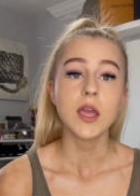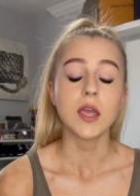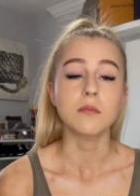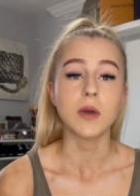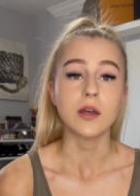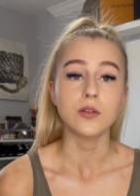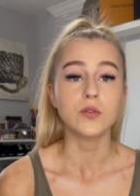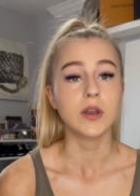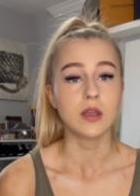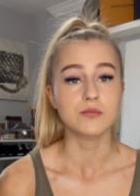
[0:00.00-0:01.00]
in my glute
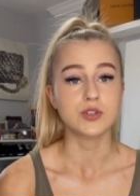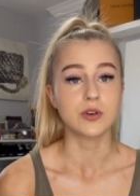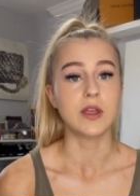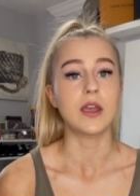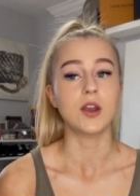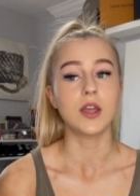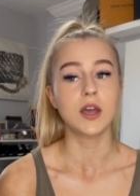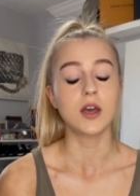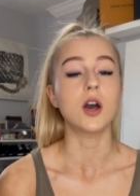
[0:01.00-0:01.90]
and hamstring area,